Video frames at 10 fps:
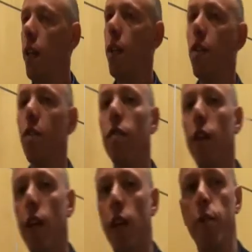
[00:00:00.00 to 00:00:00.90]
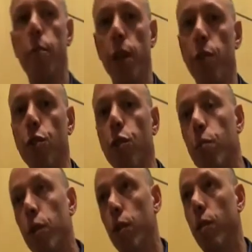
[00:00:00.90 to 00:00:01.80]
In the severely depressed
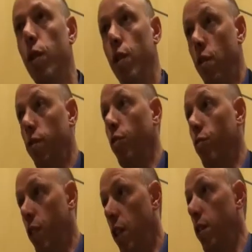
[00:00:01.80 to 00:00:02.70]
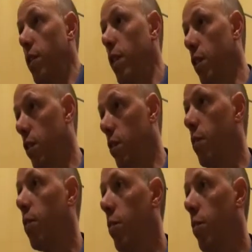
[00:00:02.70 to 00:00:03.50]
group, the novel result is